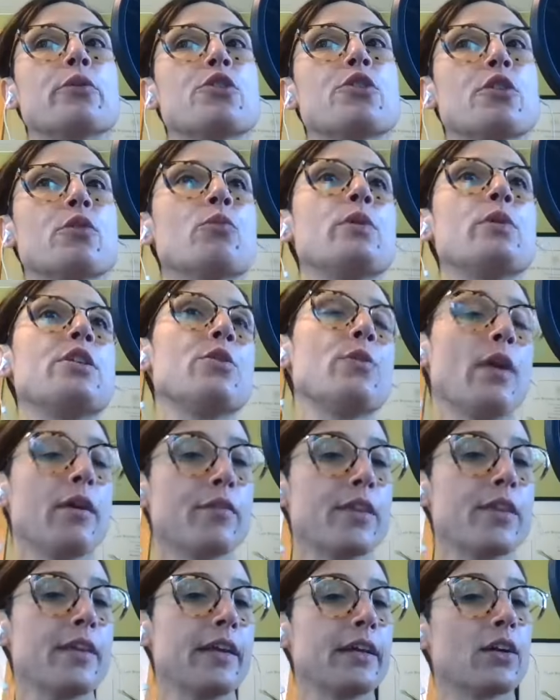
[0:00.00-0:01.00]
Shouldn't we do
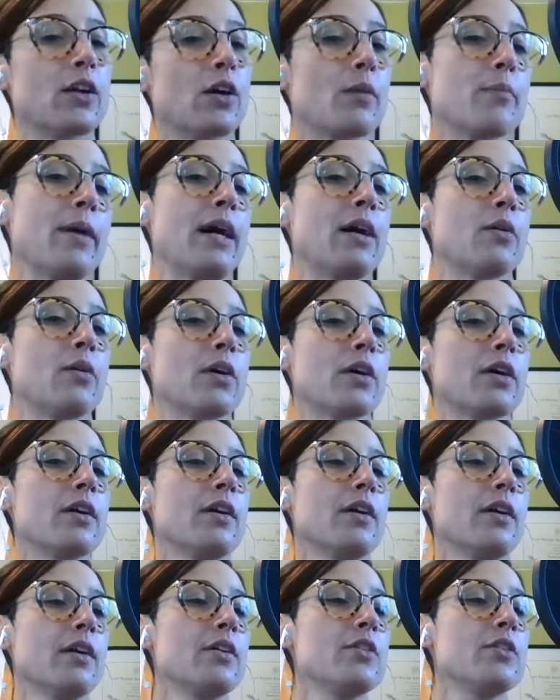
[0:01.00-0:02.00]
everything in our power
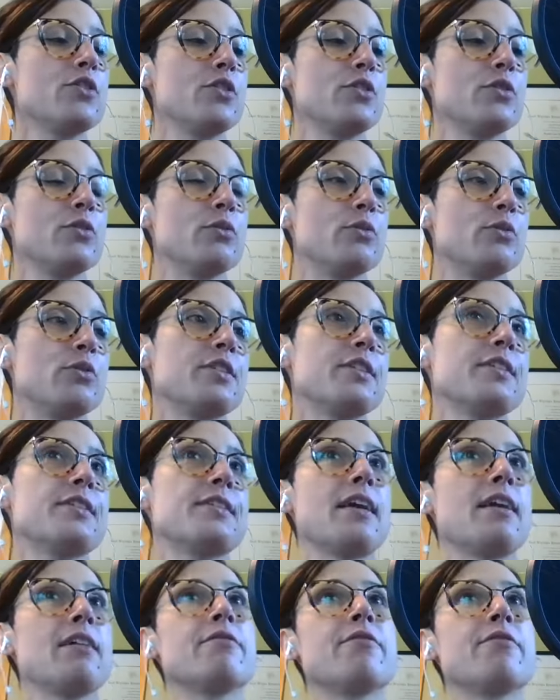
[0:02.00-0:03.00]
to to
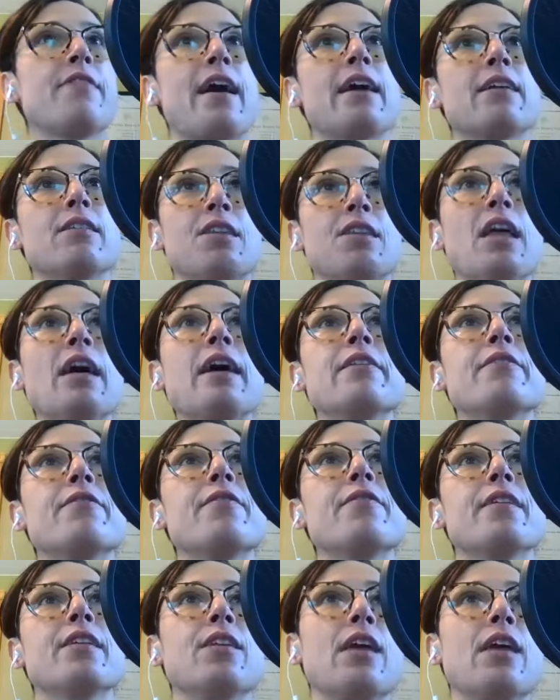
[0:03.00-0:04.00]
save that life
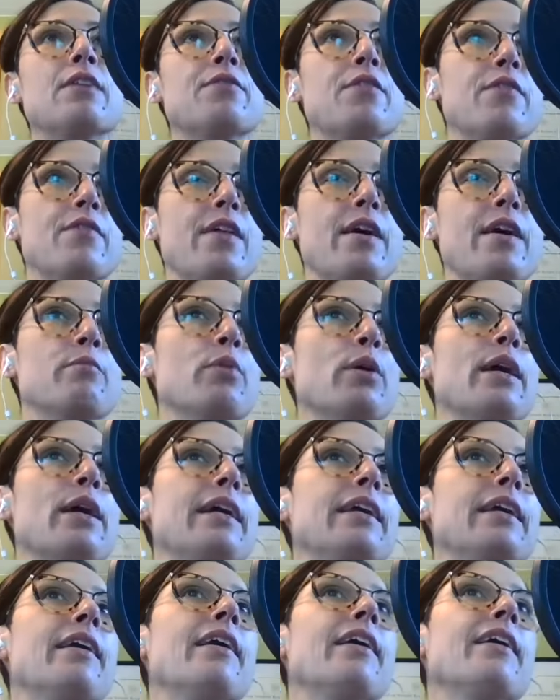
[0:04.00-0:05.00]
the life of that
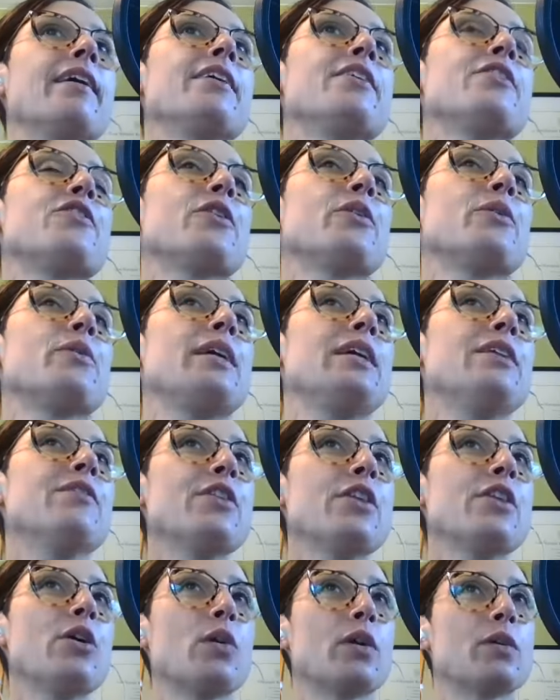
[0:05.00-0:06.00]
brain so even
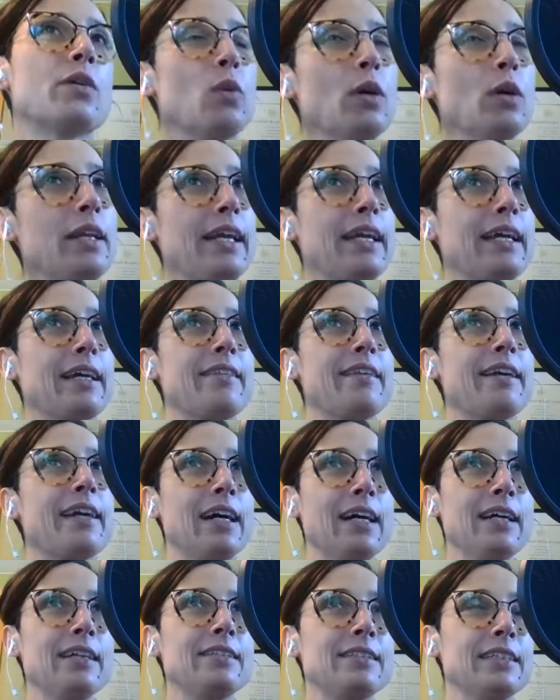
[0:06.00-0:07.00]
though on one hand the
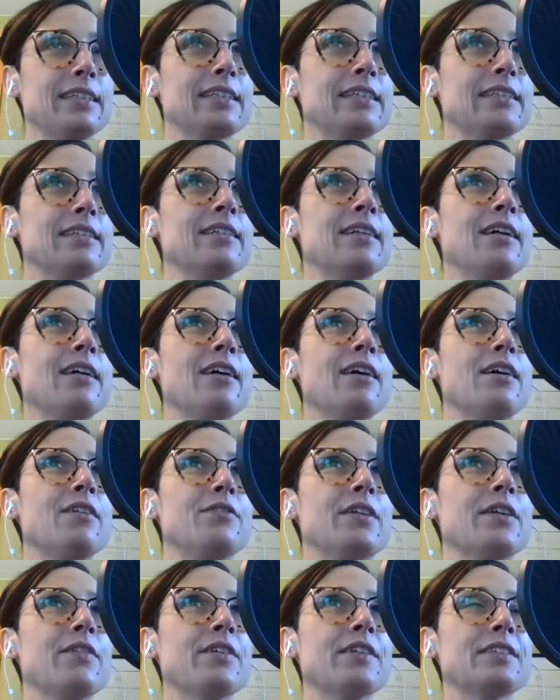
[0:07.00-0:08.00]
idea of
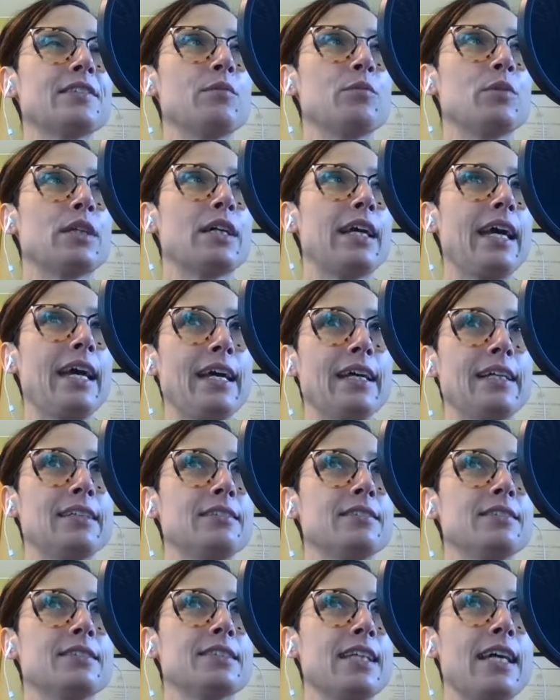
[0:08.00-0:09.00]
giving someone a head
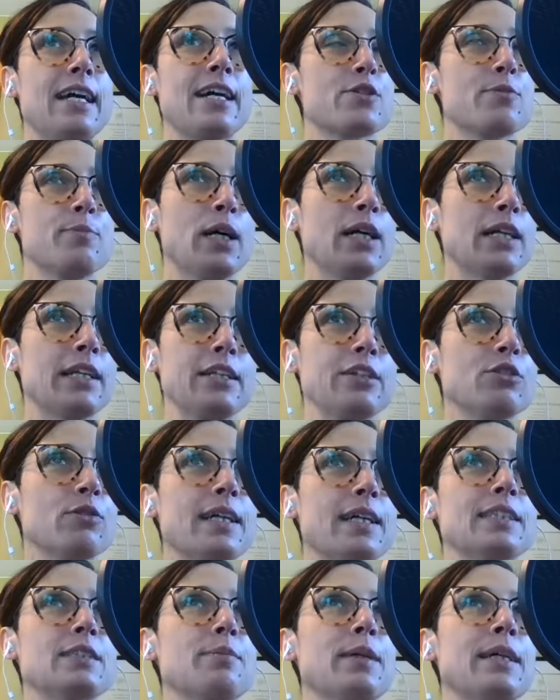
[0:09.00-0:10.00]
slash body
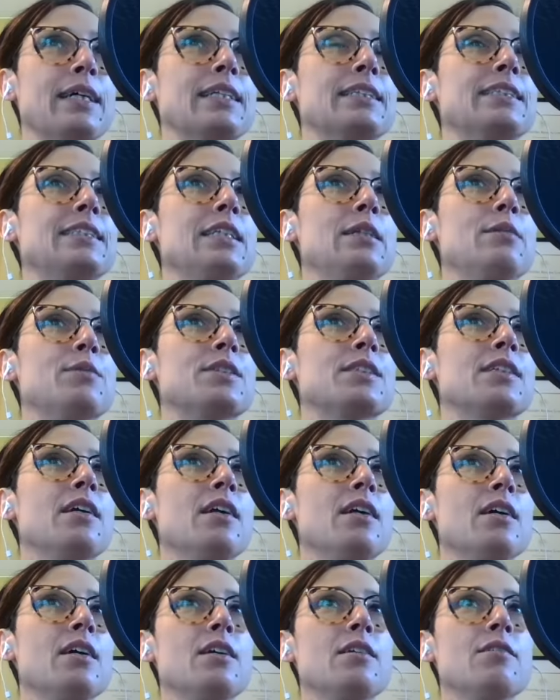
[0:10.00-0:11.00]
transplant seems
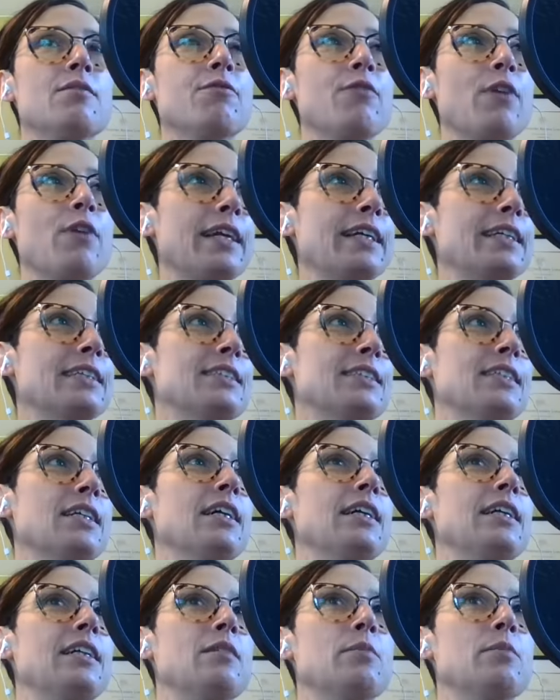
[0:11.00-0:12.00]

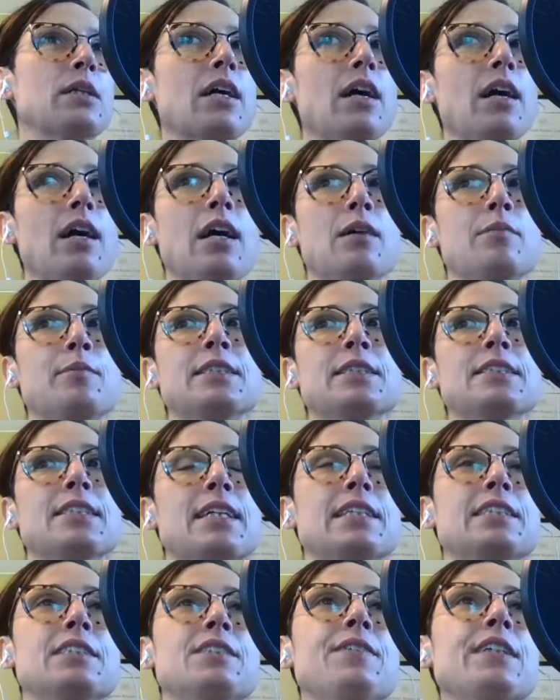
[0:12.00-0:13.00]
Frankenstein and macabre and
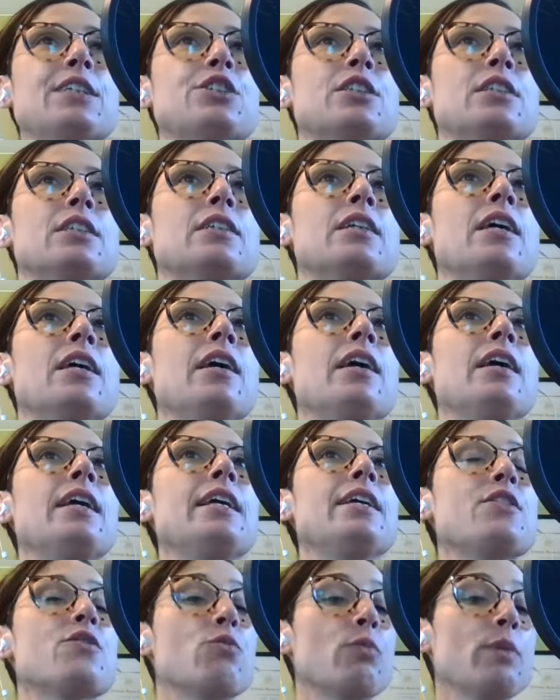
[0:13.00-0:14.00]
science fiction,
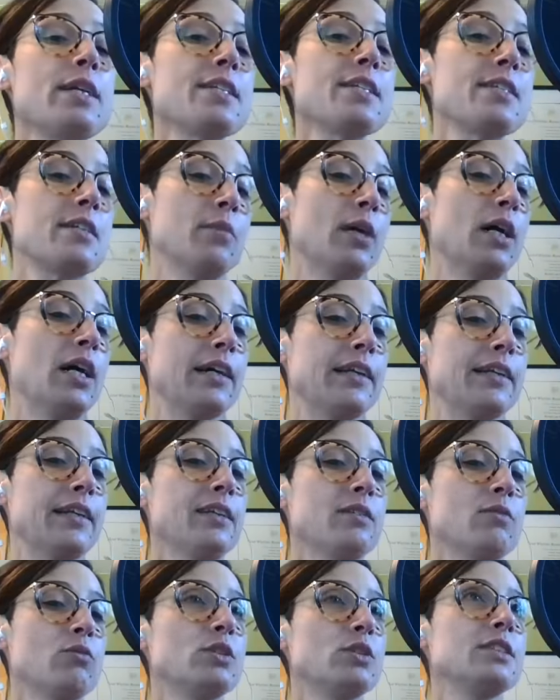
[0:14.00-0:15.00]
his reasoning behind
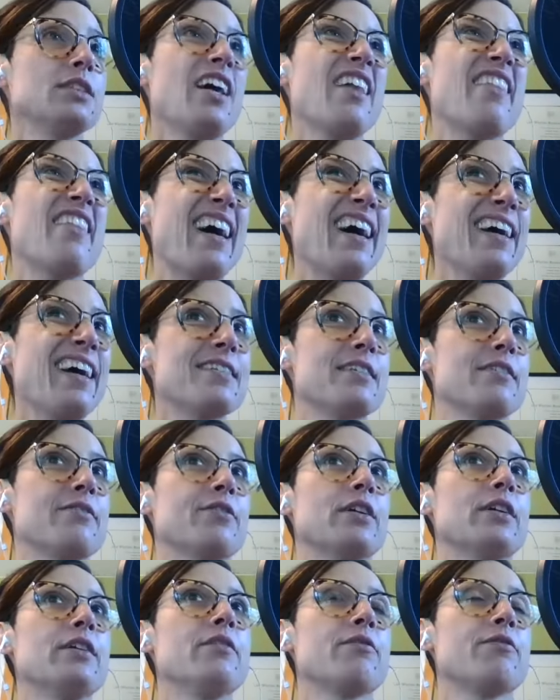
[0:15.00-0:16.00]
it was not that
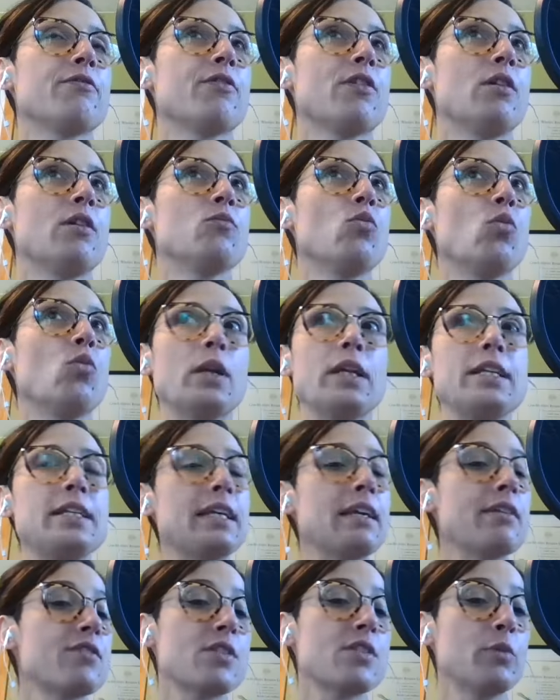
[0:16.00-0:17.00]
different from wanting to
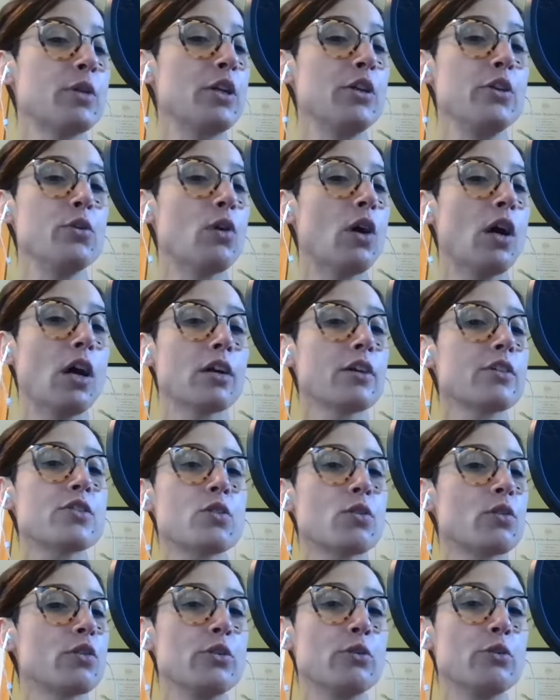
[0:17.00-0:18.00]
give someone a new heart
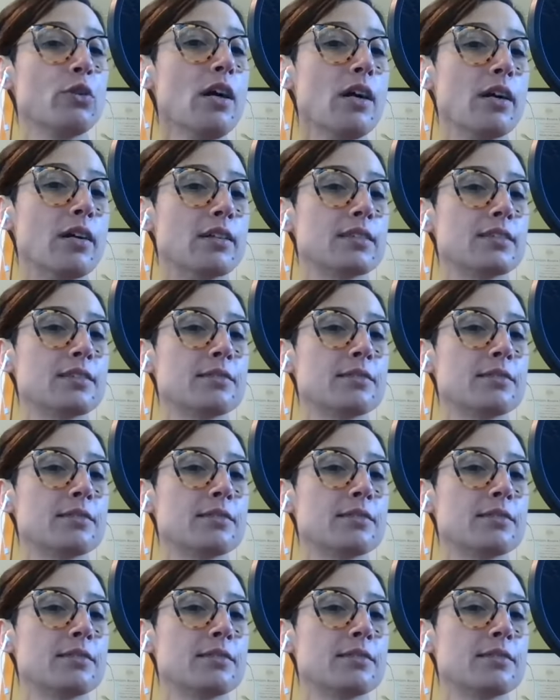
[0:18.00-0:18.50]
or new lungs.